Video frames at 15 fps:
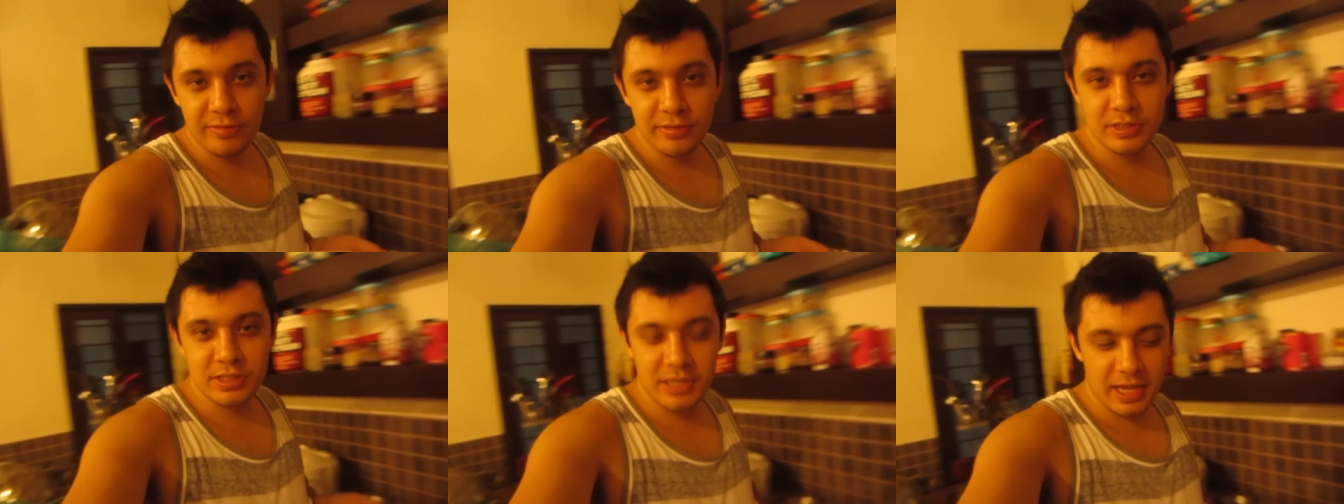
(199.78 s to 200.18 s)

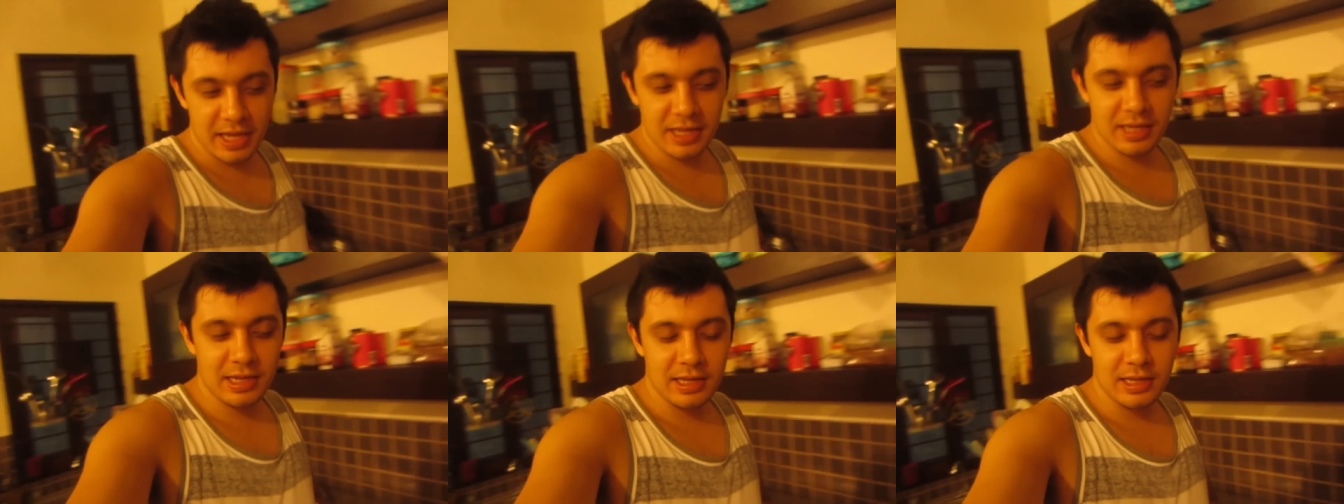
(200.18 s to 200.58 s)
for
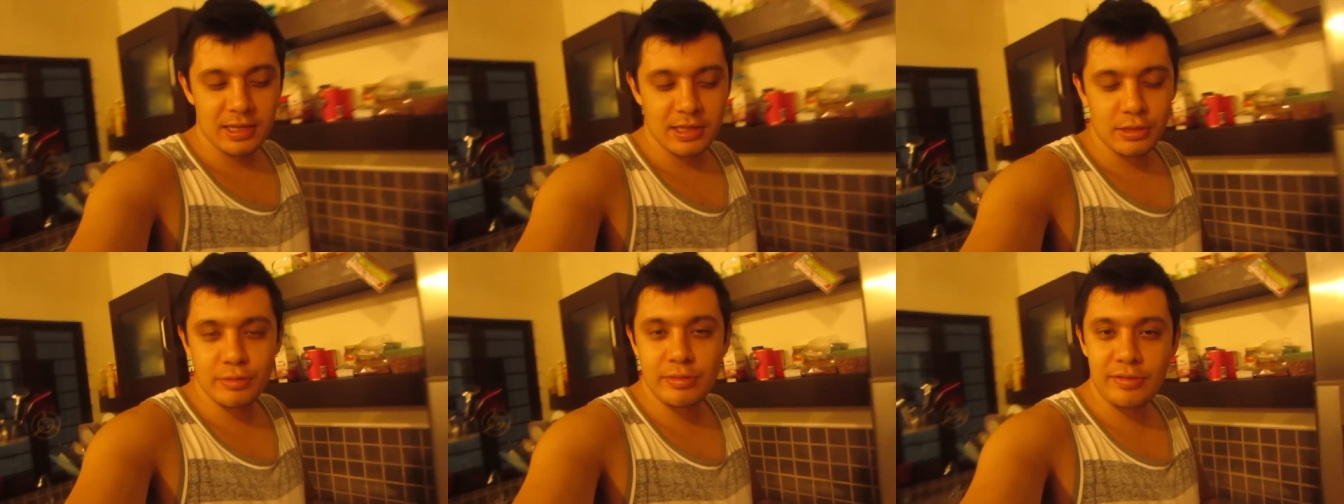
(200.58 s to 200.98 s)
Jake,
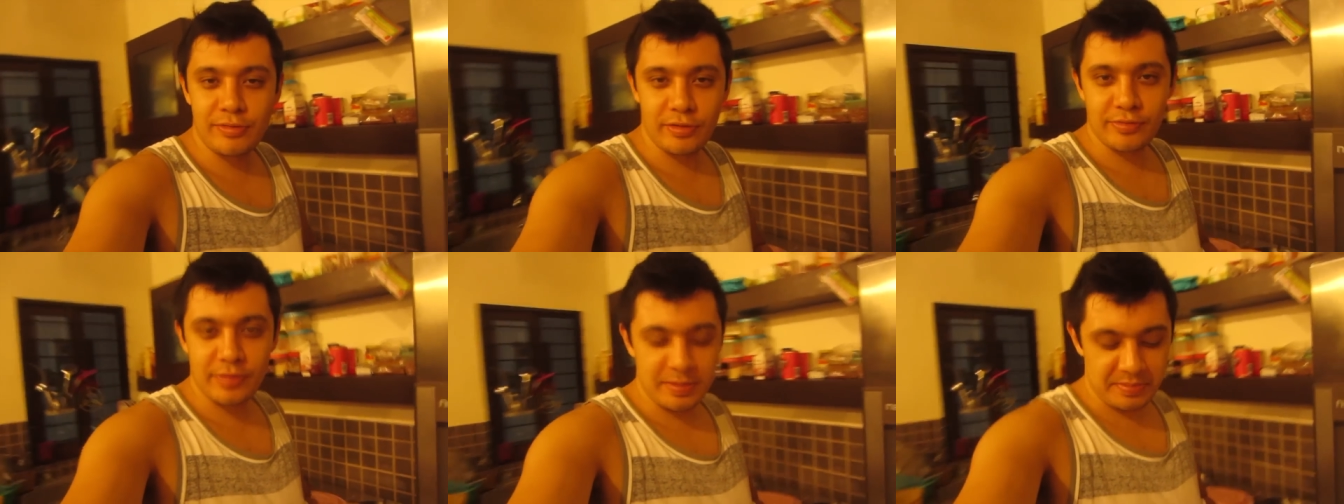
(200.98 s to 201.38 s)
three
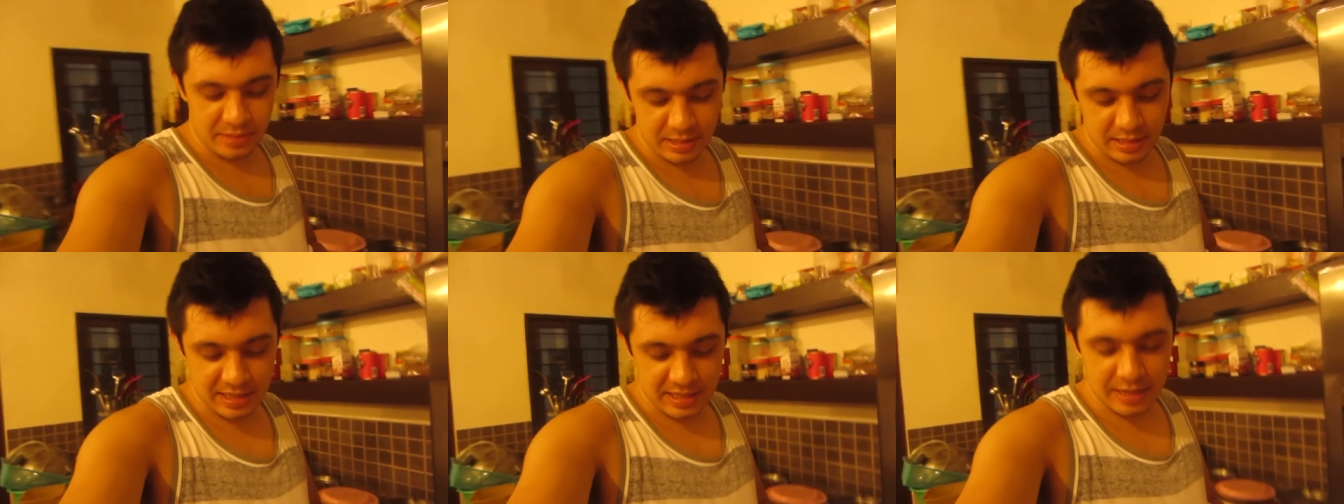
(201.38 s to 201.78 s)
for
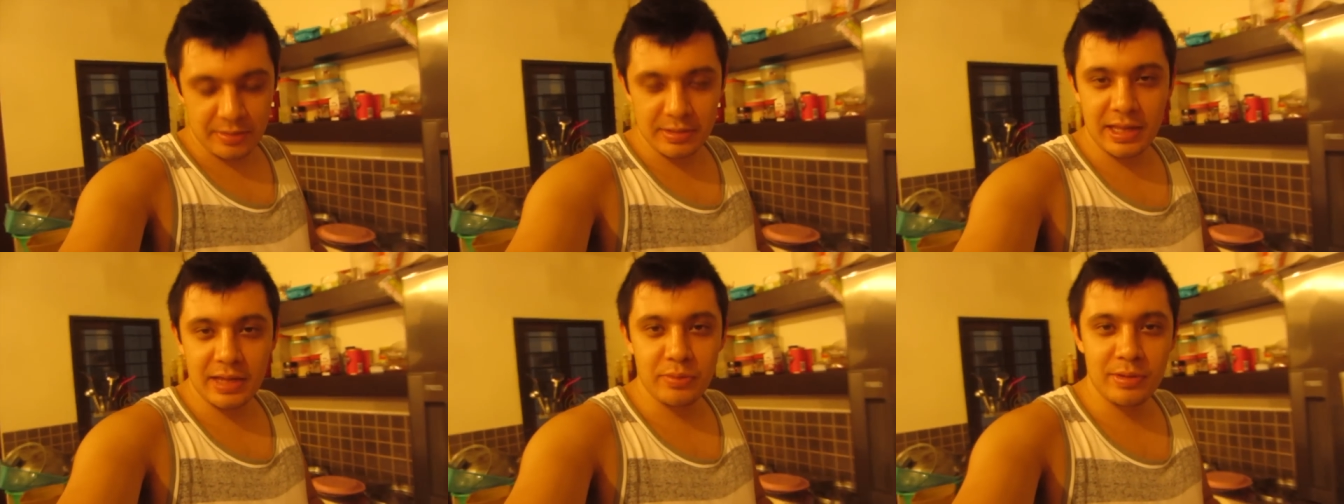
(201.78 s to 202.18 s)
Fema, and I
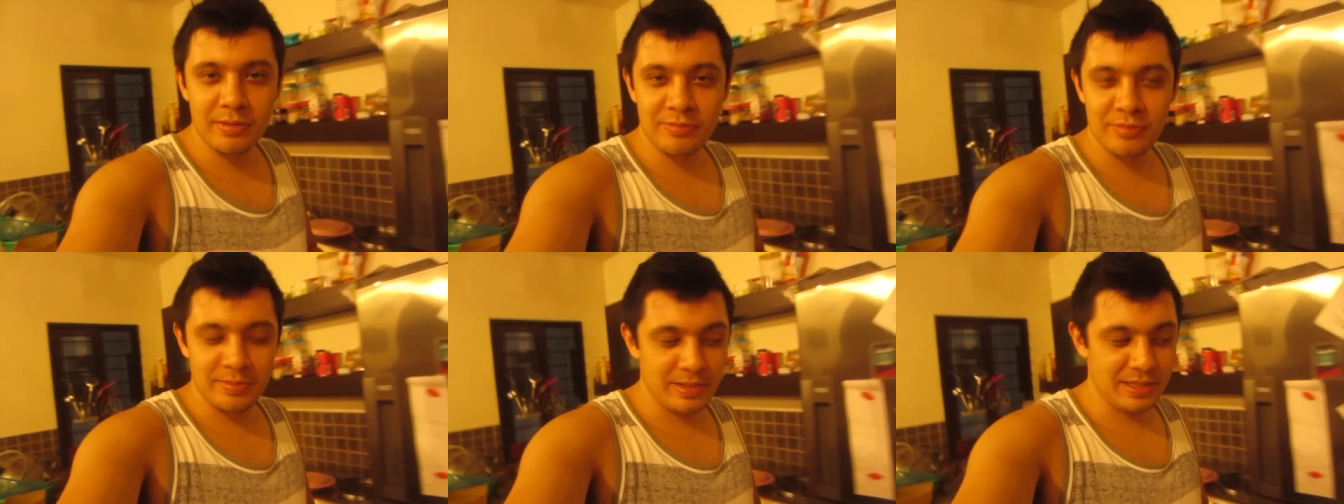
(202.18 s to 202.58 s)
would like
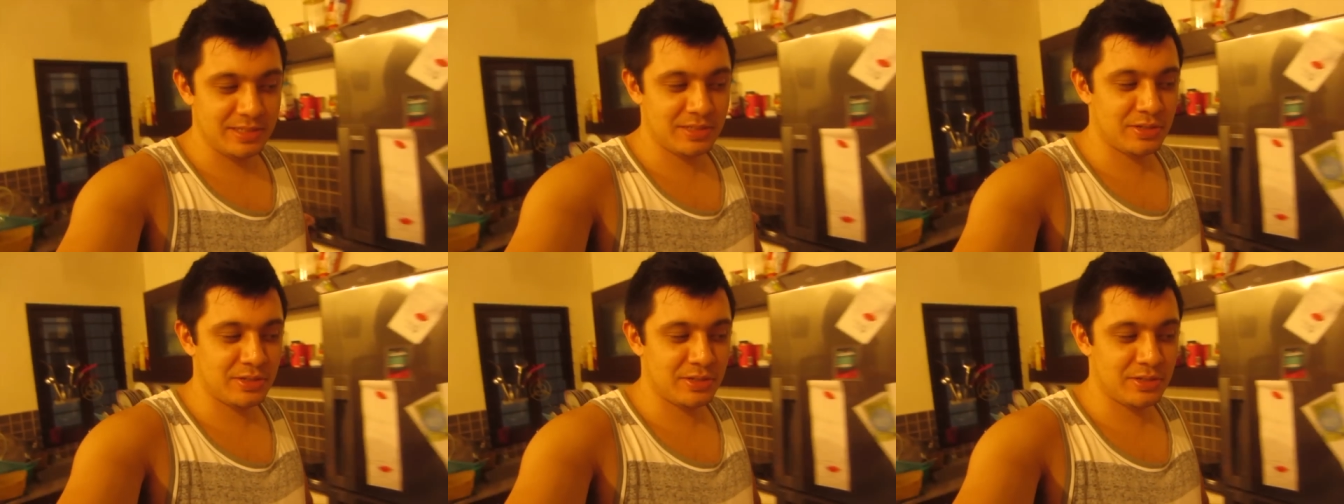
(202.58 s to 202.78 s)
one for me.